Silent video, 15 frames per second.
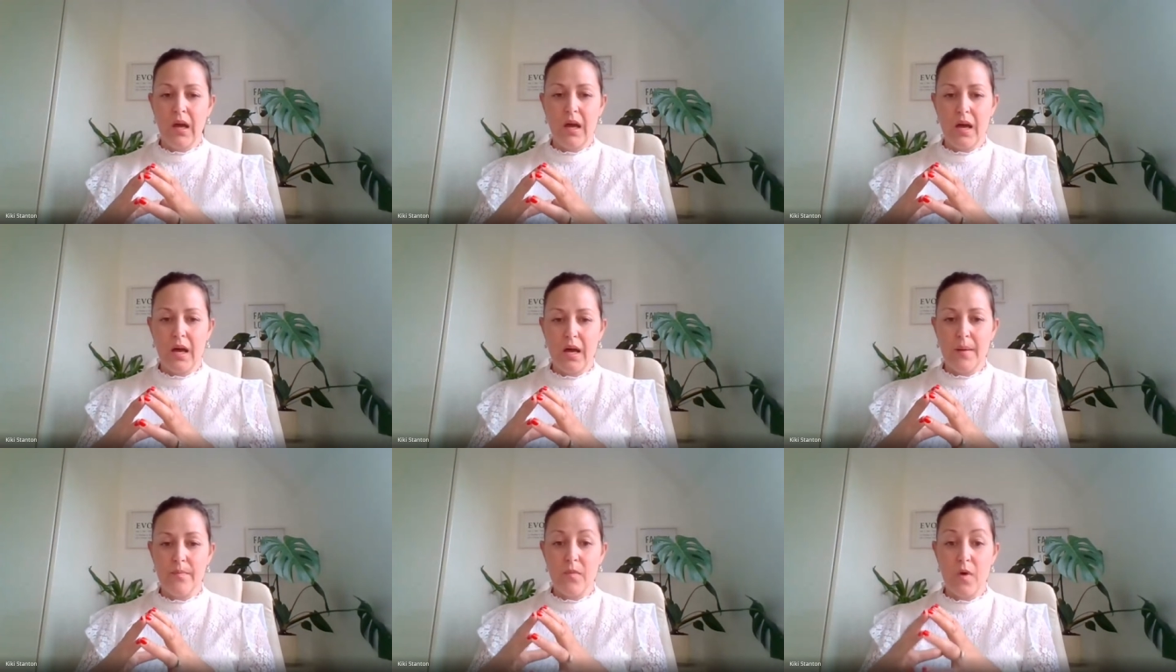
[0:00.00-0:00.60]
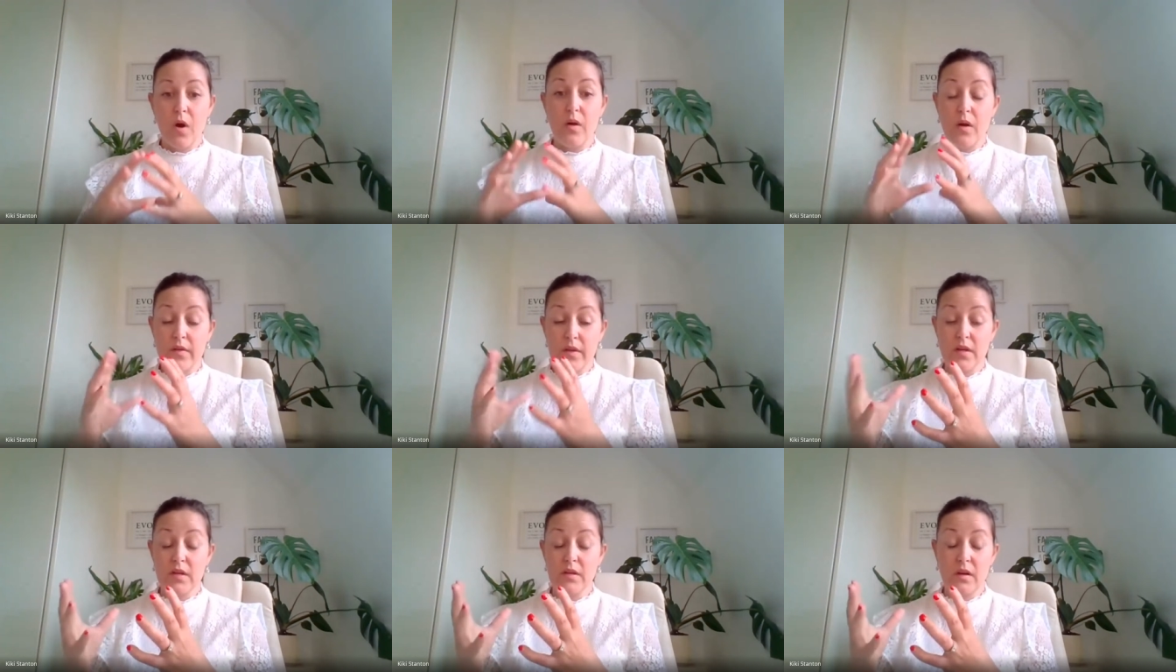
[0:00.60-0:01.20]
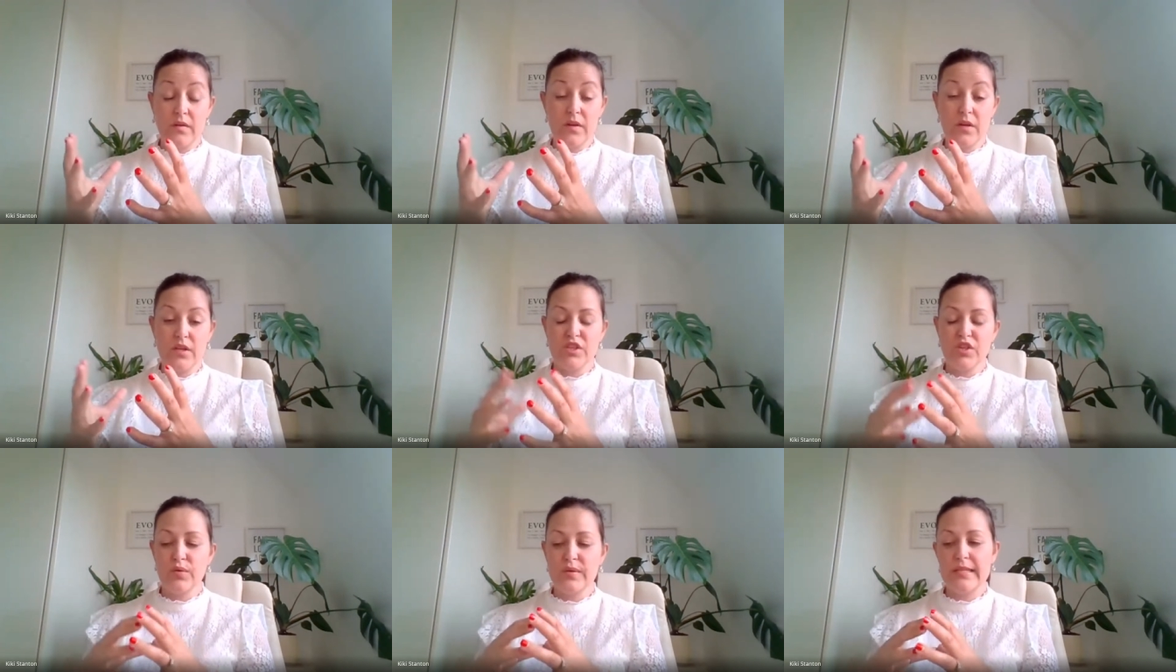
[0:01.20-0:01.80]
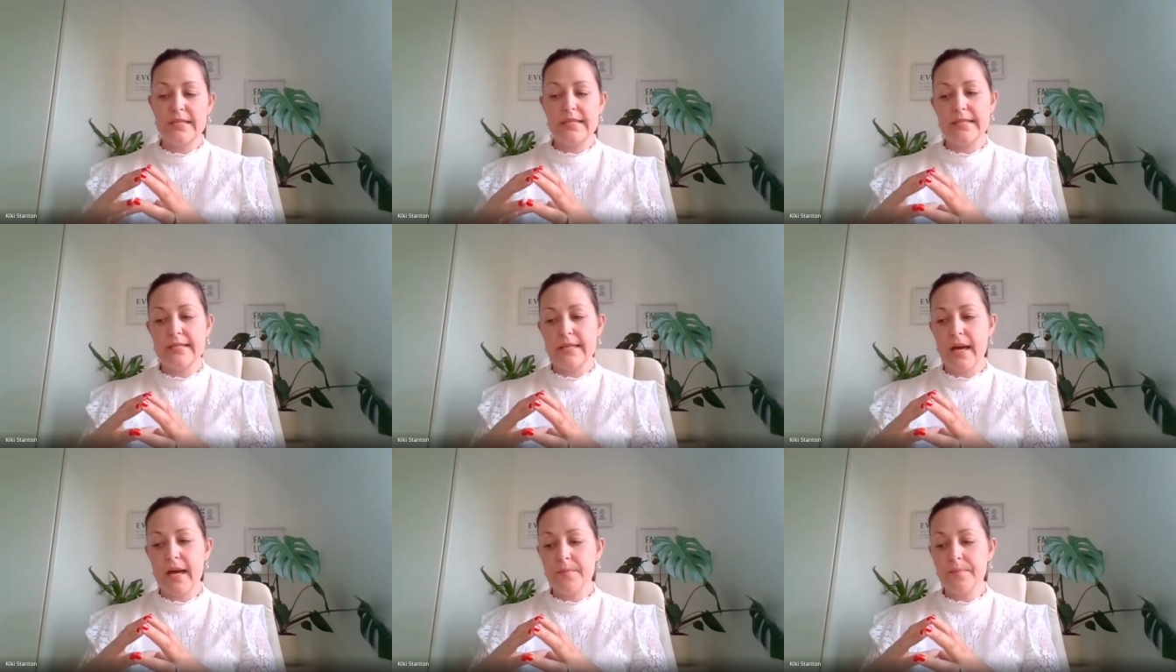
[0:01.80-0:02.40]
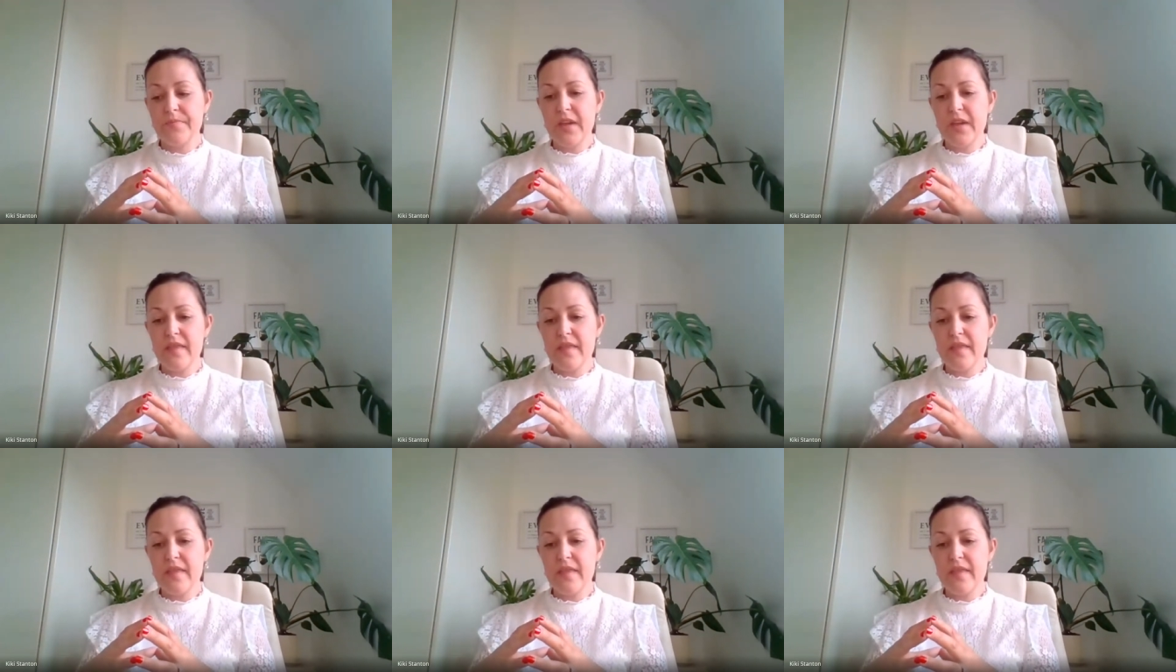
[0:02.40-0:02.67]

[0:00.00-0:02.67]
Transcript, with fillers: um, on, on the on the consultancy side.